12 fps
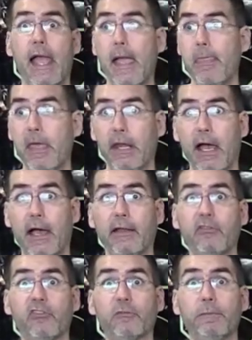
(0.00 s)
and then I
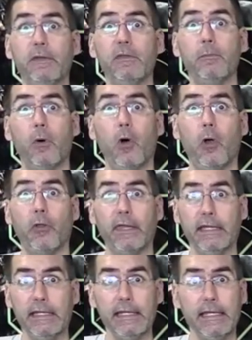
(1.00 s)
spin the ball
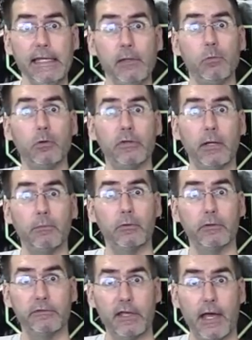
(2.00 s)
an equal
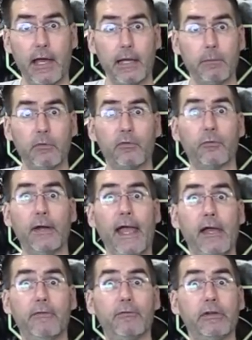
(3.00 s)
number of times for
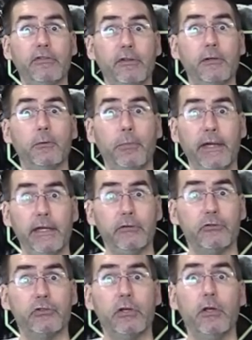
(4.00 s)
every single
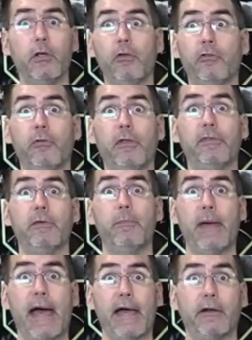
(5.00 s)
pitch so that the
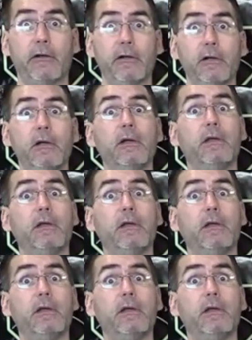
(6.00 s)
batter